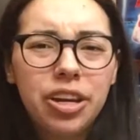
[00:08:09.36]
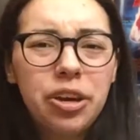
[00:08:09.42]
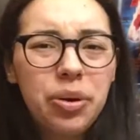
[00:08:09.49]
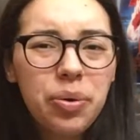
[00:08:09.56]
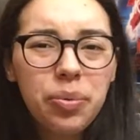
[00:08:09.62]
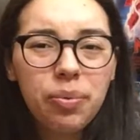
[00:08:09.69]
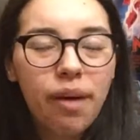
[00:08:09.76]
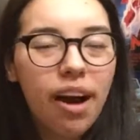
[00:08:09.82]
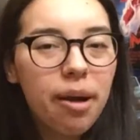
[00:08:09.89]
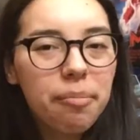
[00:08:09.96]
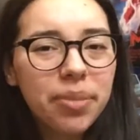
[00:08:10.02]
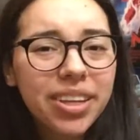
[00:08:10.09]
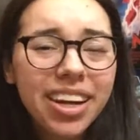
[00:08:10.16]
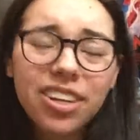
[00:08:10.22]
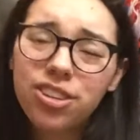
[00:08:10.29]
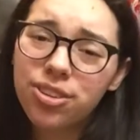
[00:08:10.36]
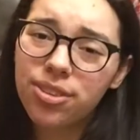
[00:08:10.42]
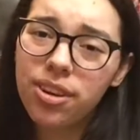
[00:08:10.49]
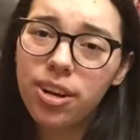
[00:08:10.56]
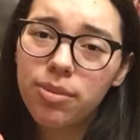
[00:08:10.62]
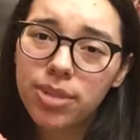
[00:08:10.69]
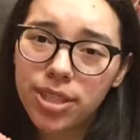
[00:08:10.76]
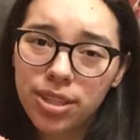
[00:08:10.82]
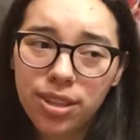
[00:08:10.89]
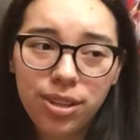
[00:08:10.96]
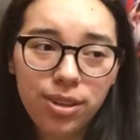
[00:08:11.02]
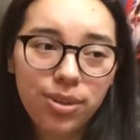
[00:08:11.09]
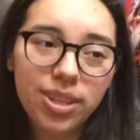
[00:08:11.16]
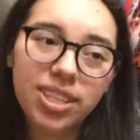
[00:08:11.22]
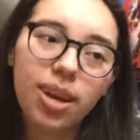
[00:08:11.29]
ew, what? But I just thought it was
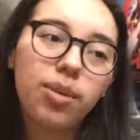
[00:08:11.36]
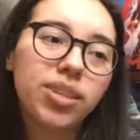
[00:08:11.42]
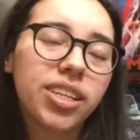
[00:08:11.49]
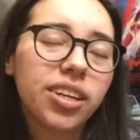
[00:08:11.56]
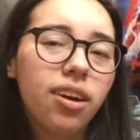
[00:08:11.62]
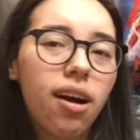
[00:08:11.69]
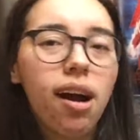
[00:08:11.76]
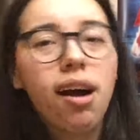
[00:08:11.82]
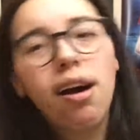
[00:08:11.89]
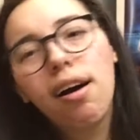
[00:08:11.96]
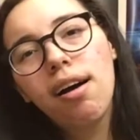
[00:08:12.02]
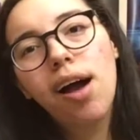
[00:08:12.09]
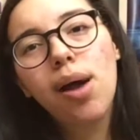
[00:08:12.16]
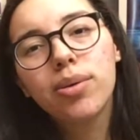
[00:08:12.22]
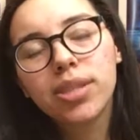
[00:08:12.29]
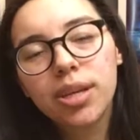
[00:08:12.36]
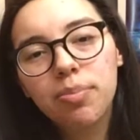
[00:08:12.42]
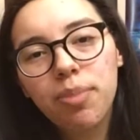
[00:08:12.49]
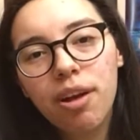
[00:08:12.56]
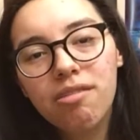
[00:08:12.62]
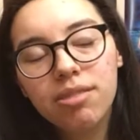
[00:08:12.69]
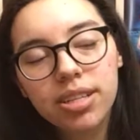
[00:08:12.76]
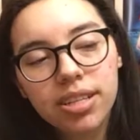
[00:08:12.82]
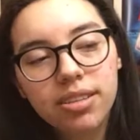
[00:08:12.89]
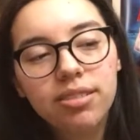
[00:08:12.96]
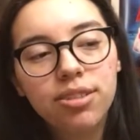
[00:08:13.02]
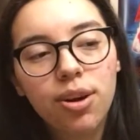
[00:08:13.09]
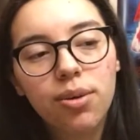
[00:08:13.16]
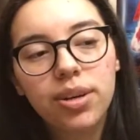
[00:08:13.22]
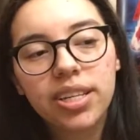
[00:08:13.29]
cute, because I was like, aw, I was like, probably
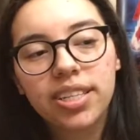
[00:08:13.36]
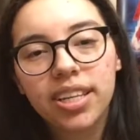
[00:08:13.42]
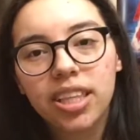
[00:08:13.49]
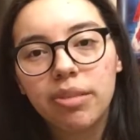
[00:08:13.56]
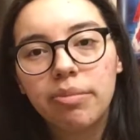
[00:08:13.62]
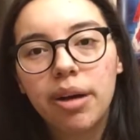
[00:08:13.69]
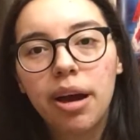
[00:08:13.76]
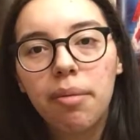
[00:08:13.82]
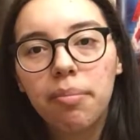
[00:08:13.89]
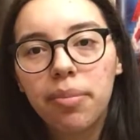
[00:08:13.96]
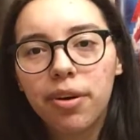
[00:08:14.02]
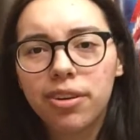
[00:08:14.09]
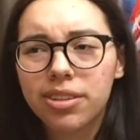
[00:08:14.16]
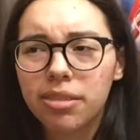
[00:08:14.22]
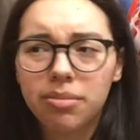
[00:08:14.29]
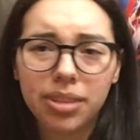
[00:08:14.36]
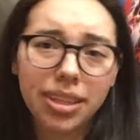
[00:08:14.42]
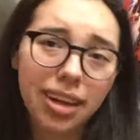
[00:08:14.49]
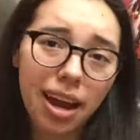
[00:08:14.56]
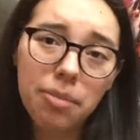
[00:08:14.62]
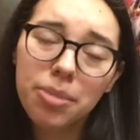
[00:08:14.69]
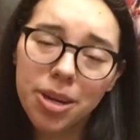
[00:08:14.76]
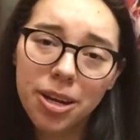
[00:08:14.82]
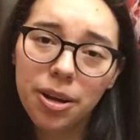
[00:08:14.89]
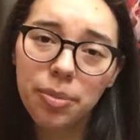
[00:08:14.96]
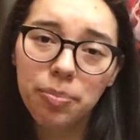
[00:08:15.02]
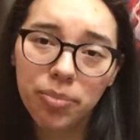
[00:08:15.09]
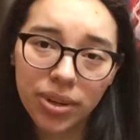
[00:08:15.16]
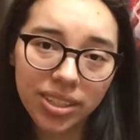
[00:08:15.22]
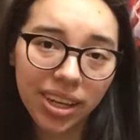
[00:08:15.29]
Tony set them up, or something. I'm gonna
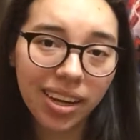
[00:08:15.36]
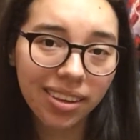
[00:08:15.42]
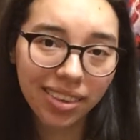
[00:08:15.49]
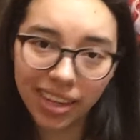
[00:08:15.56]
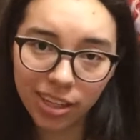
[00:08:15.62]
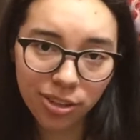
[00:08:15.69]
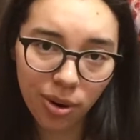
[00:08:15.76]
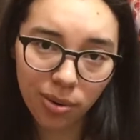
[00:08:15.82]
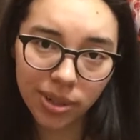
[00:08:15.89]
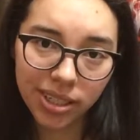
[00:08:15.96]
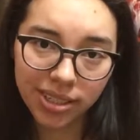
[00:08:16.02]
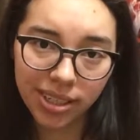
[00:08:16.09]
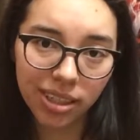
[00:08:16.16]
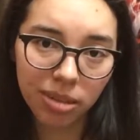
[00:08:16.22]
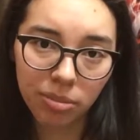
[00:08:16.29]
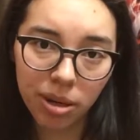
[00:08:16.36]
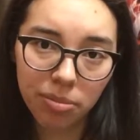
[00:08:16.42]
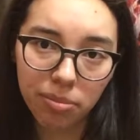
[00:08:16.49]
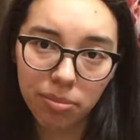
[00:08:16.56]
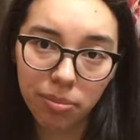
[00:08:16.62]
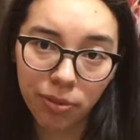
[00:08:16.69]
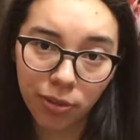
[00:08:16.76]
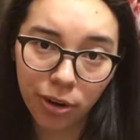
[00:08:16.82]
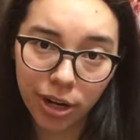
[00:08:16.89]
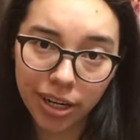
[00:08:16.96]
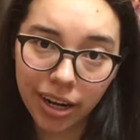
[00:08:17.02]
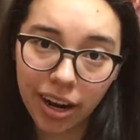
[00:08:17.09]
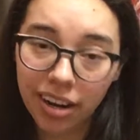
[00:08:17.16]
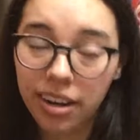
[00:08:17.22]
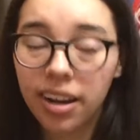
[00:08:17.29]
pretend like Tony set them up before he
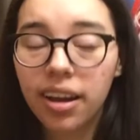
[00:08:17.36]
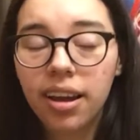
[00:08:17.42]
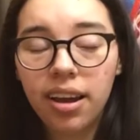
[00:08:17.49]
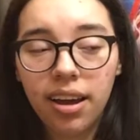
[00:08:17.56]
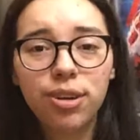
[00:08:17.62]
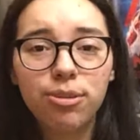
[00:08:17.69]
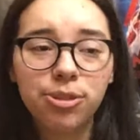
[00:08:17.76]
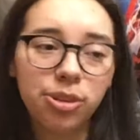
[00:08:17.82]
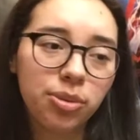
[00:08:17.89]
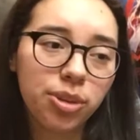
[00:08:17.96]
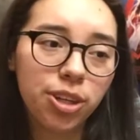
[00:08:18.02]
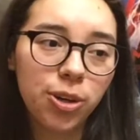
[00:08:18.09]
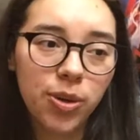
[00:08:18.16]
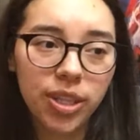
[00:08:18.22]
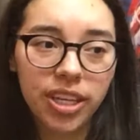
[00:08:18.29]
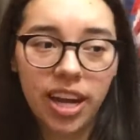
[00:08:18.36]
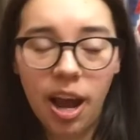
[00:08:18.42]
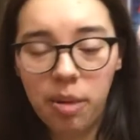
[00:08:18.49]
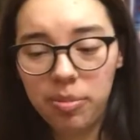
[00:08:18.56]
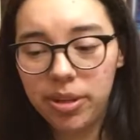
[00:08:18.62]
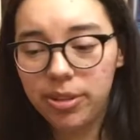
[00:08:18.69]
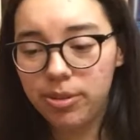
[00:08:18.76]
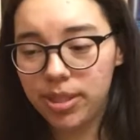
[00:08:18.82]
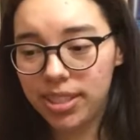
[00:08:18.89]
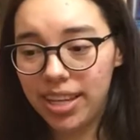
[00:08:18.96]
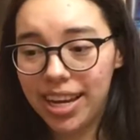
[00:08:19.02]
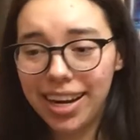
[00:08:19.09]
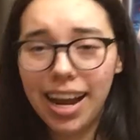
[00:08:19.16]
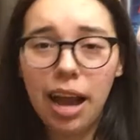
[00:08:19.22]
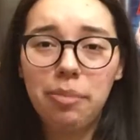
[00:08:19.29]
died. I thought it was so cute, and then Happy was
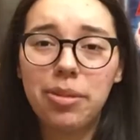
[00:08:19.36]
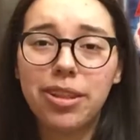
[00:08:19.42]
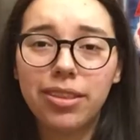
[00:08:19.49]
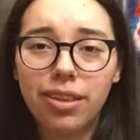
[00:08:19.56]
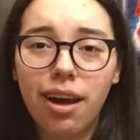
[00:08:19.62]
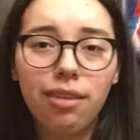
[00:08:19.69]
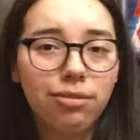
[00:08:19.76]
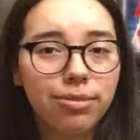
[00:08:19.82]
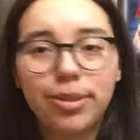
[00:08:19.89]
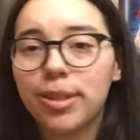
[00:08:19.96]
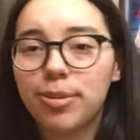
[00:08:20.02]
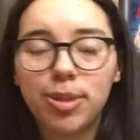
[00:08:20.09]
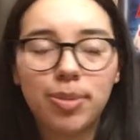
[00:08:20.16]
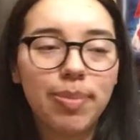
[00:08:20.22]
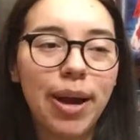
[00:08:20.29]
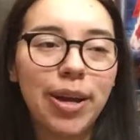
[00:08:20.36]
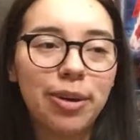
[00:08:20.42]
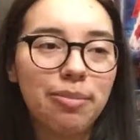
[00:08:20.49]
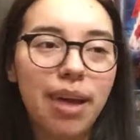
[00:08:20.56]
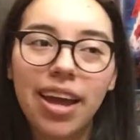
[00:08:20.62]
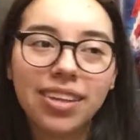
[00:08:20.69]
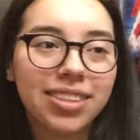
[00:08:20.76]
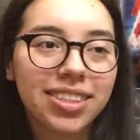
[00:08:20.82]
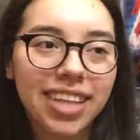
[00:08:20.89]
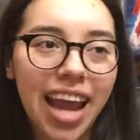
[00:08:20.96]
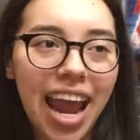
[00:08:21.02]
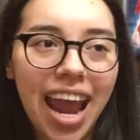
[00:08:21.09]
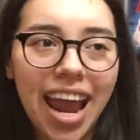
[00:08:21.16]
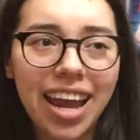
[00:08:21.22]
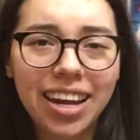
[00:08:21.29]
like, I'm in love with Spider-Man's
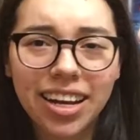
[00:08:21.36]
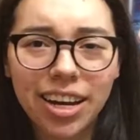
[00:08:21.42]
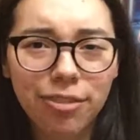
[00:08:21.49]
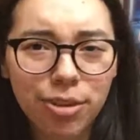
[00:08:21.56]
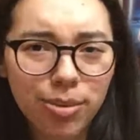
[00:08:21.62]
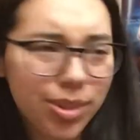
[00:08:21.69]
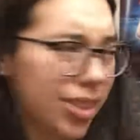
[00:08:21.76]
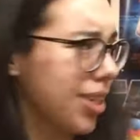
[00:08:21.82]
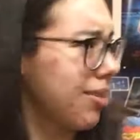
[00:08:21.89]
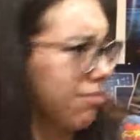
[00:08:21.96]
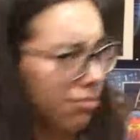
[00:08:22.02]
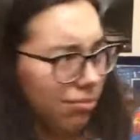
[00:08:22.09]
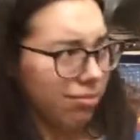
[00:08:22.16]
aunt, and everyone's like,